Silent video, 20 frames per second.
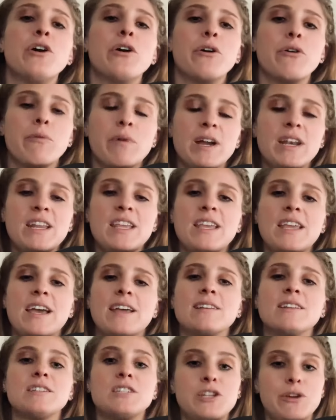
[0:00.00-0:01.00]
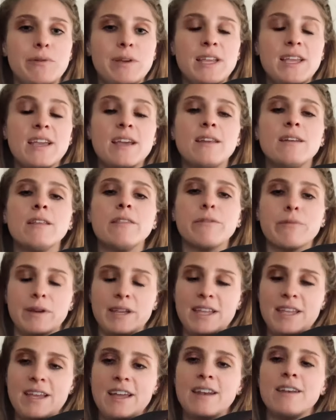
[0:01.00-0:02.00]
1E and a 2E and a
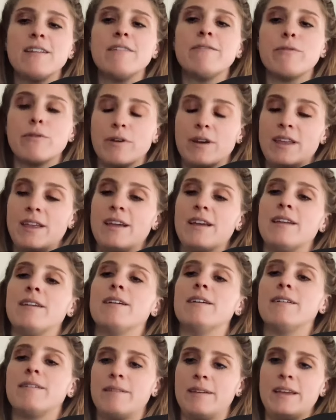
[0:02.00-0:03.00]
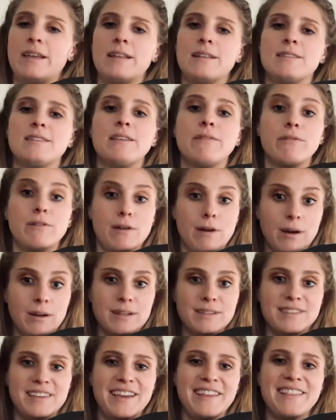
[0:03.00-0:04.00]
3E and a 4E and a. It's even hard to
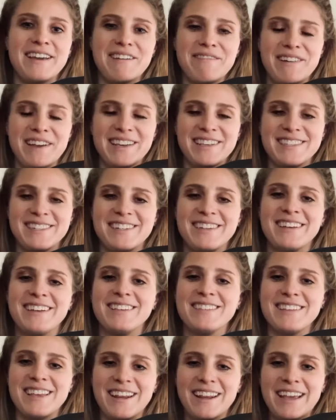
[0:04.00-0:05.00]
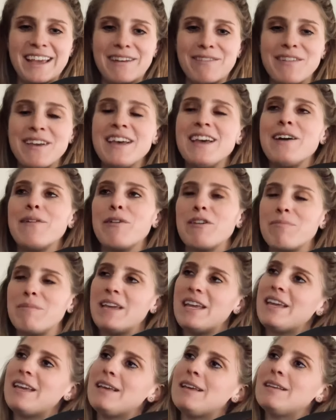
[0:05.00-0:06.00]
say it that fast. Say it again with
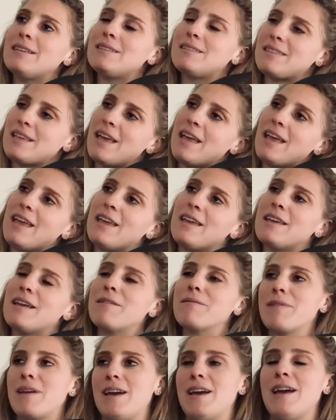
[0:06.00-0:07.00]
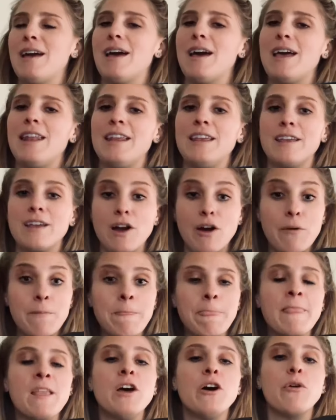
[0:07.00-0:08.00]
me. Say it, ready, go.
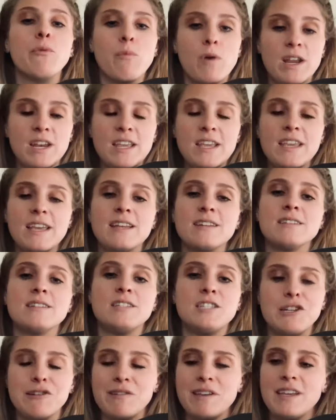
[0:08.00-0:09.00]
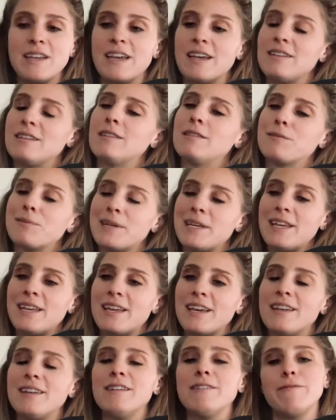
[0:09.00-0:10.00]
1E and a 2E and a 3E
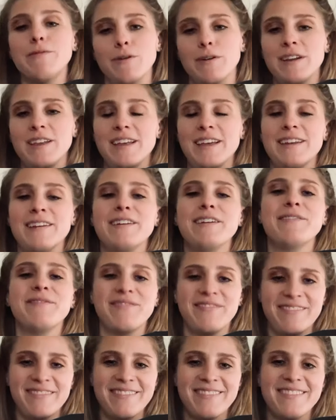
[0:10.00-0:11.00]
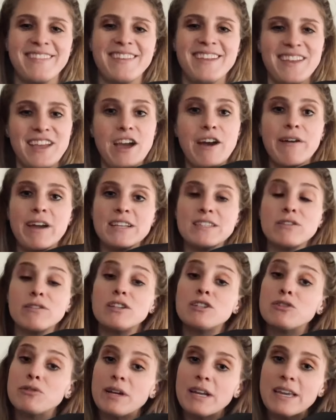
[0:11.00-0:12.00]
and a 4E and a. All right, so the
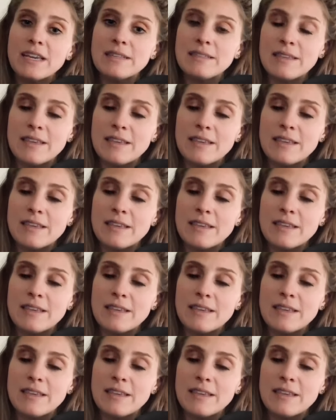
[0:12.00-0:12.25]
trick is